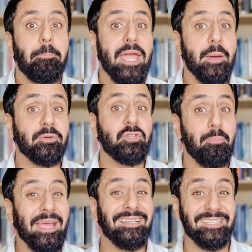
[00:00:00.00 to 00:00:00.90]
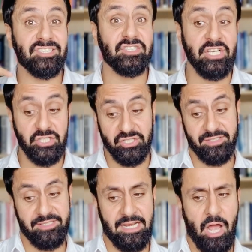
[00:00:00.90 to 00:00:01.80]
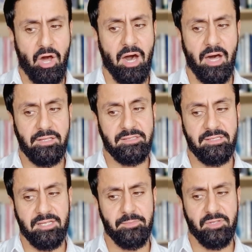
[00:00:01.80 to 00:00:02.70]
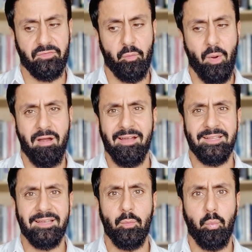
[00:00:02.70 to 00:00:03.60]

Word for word: be able to make distinctions in our hearts in terms of where I,